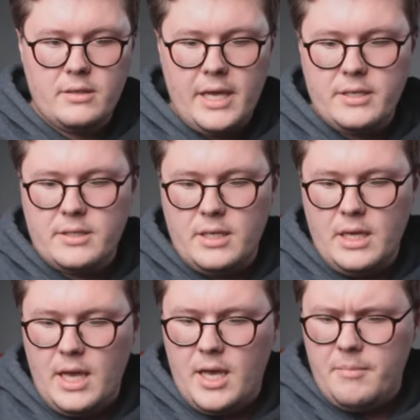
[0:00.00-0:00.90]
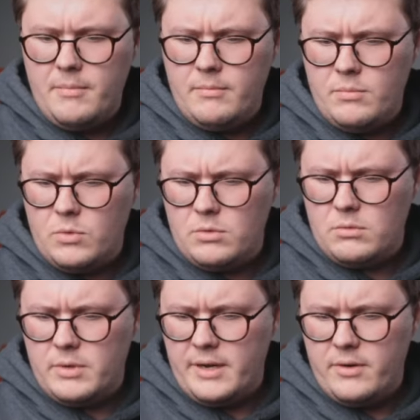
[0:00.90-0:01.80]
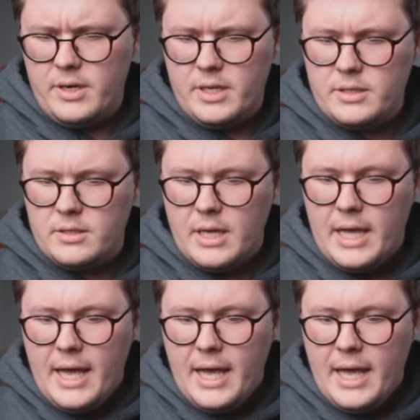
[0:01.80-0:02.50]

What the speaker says: STM or whatever it is,